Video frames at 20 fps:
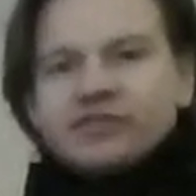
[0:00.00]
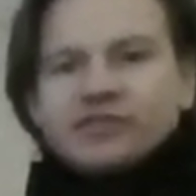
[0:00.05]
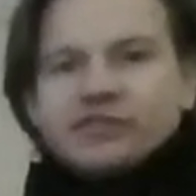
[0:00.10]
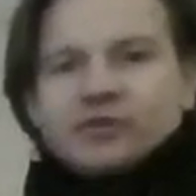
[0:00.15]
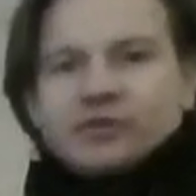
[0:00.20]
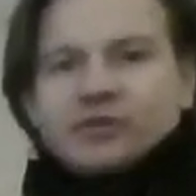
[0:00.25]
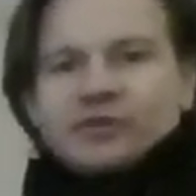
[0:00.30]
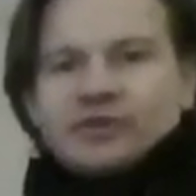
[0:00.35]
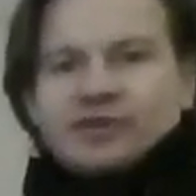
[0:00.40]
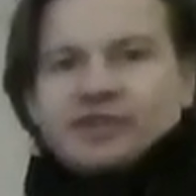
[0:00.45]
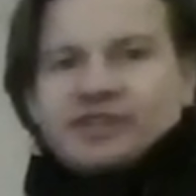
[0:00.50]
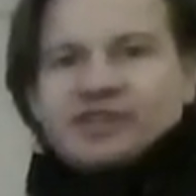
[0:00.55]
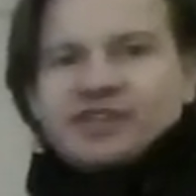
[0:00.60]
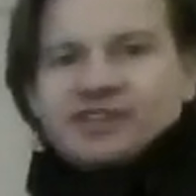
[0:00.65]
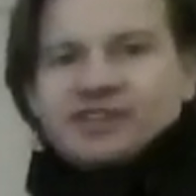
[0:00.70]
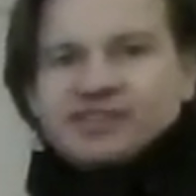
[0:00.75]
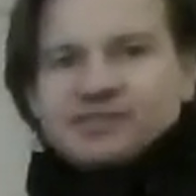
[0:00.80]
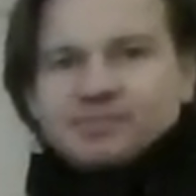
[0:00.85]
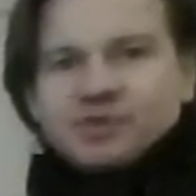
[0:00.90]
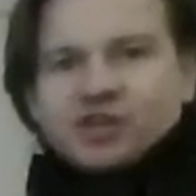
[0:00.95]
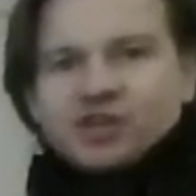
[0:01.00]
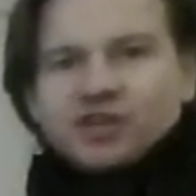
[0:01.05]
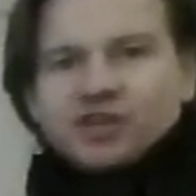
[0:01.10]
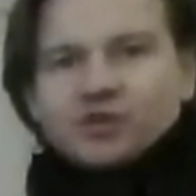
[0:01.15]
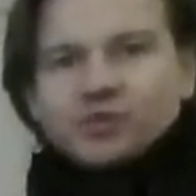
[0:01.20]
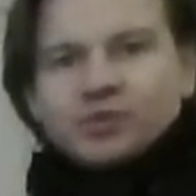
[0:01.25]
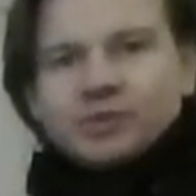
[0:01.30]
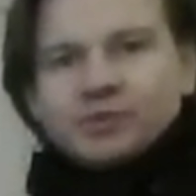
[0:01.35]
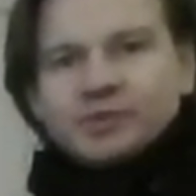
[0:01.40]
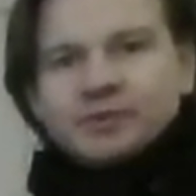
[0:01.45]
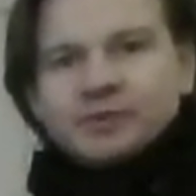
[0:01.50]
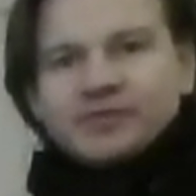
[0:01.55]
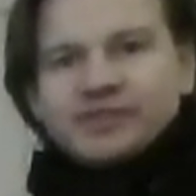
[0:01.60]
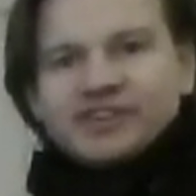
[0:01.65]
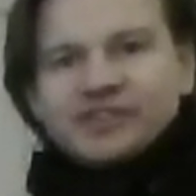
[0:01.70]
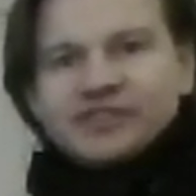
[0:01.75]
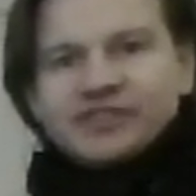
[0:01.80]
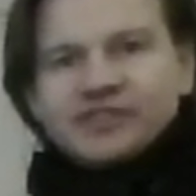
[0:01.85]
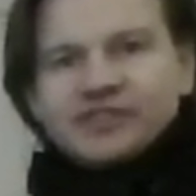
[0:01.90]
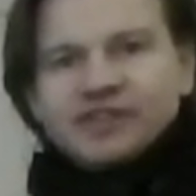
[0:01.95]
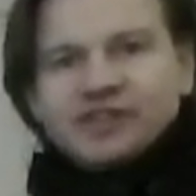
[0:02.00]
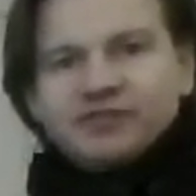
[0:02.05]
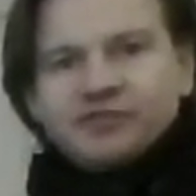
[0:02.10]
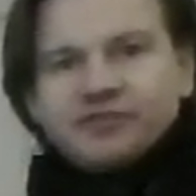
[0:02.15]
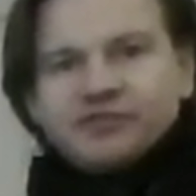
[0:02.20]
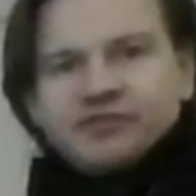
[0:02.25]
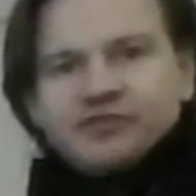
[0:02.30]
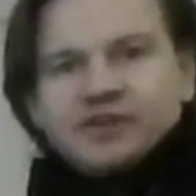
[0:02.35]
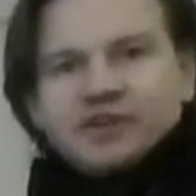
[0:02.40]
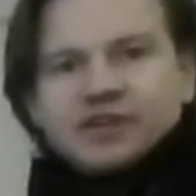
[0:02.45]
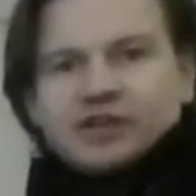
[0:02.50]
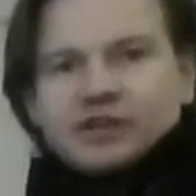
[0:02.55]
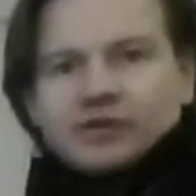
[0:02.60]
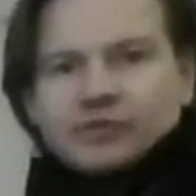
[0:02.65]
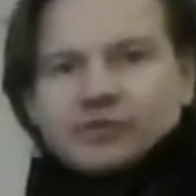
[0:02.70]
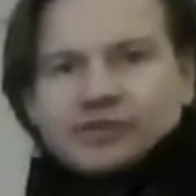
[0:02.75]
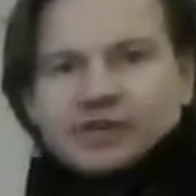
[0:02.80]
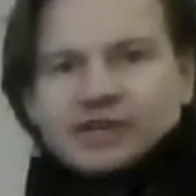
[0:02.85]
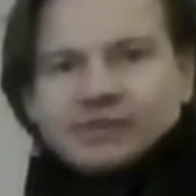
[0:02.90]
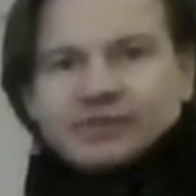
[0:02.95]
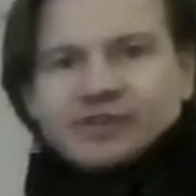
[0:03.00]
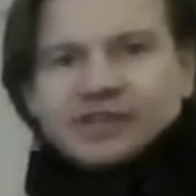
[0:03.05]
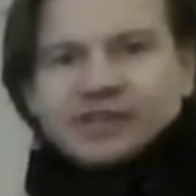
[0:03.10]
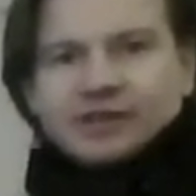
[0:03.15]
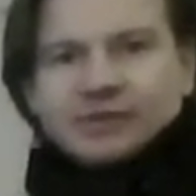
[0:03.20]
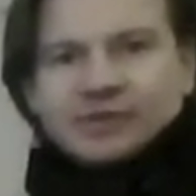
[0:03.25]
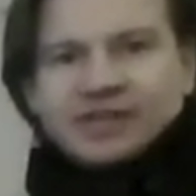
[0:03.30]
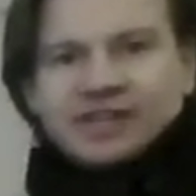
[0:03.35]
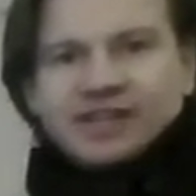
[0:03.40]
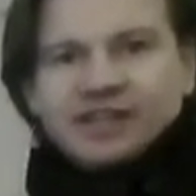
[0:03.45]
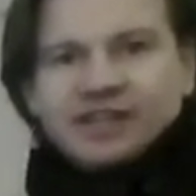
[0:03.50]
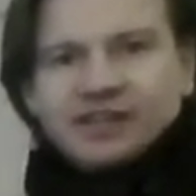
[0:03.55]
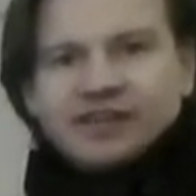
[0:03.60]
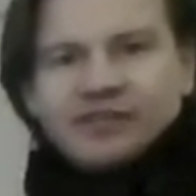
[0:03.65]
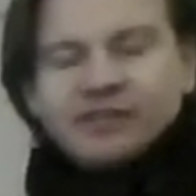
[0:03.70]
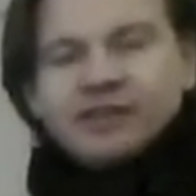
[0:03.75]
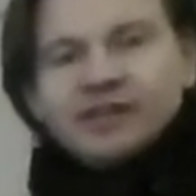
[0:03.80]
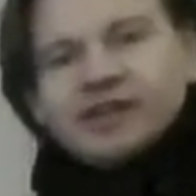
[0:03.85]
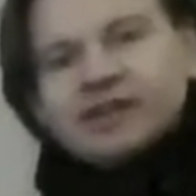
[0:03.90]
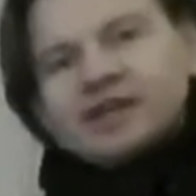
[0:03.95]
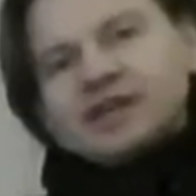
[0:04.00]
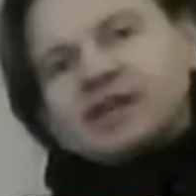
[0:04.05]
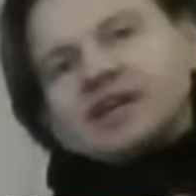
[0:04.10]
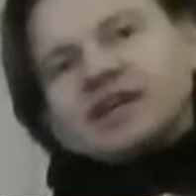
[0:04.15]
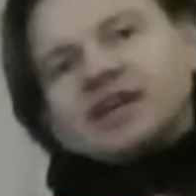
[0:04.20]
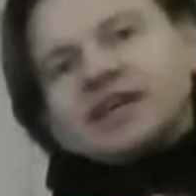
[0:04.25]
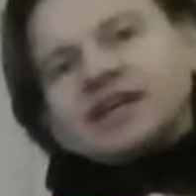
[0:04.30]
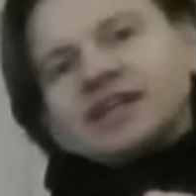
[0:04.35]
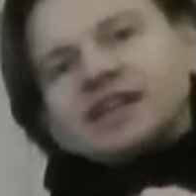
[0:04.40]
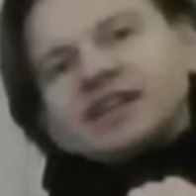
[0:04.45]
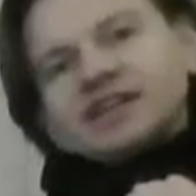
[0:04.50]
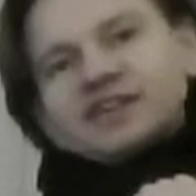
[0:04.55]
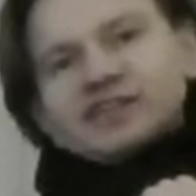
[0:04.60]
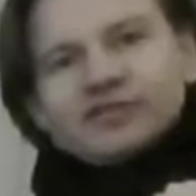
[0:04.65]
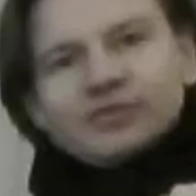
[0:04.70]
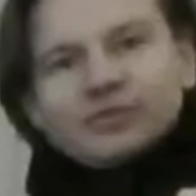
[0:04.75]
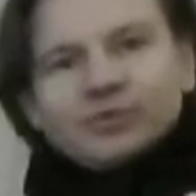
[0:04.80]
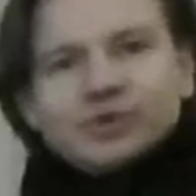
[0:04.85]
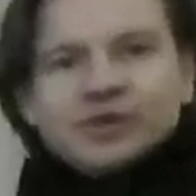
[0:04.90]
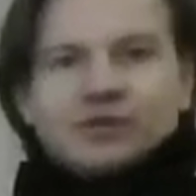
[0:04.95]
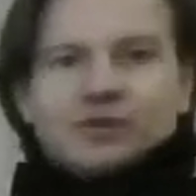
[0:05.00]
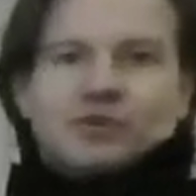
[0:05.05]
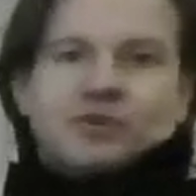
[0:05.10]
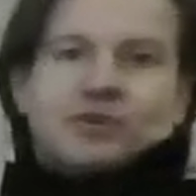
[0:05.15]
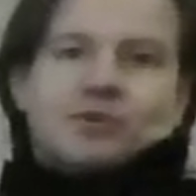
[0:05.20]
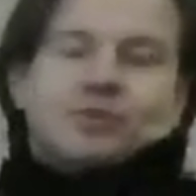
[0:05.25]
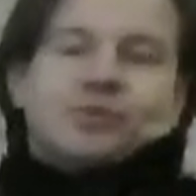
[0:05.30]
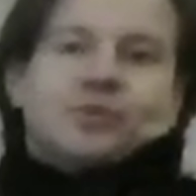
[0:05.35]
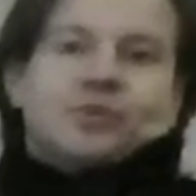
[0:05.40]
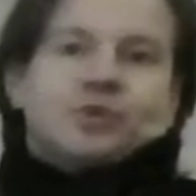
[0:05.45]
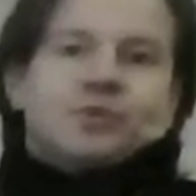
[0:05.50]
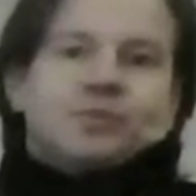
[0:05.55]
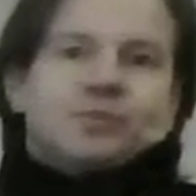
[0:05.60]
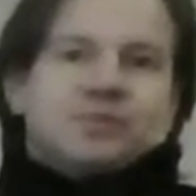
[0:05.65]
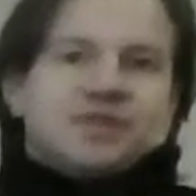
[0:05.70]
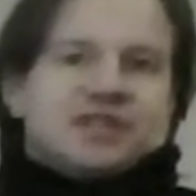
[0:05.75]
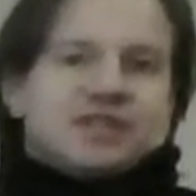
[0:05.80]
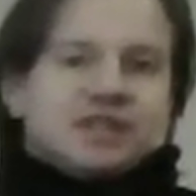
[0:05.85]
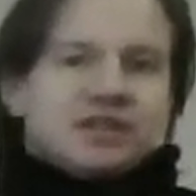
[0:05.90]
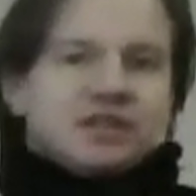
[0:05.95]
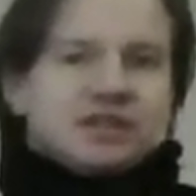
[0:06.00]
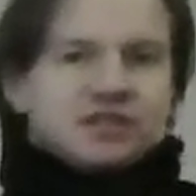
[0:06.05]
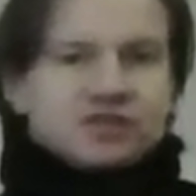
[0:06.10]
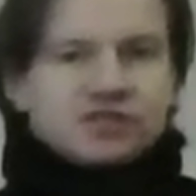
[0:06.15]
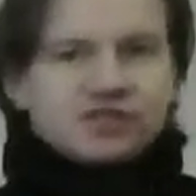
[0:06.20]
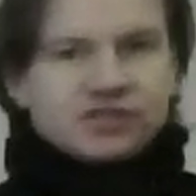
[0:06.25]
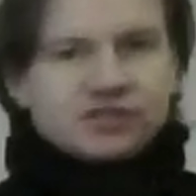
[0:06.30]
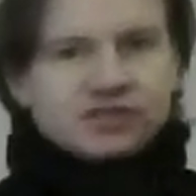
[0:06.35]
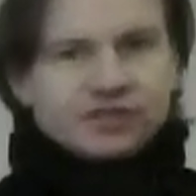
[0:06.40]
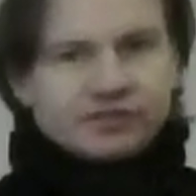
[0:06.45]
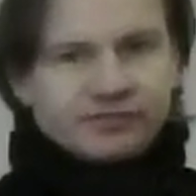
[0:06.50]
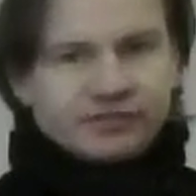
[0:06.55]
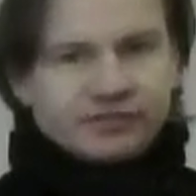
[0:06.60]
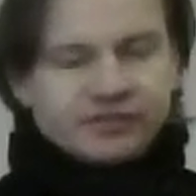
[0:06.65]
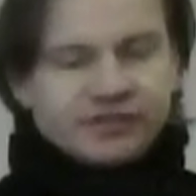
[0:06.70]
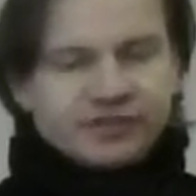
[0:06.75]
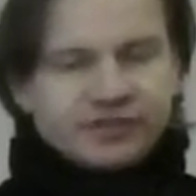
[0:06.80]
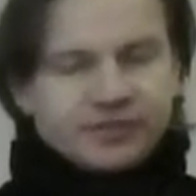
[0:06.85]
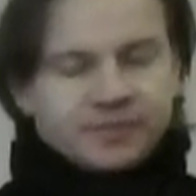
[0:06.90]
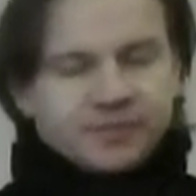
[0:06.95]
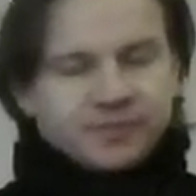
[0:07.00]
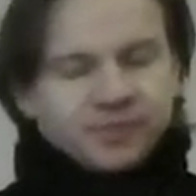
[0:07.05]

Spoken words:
So this part would be very stiff around down here, and this one would be softer.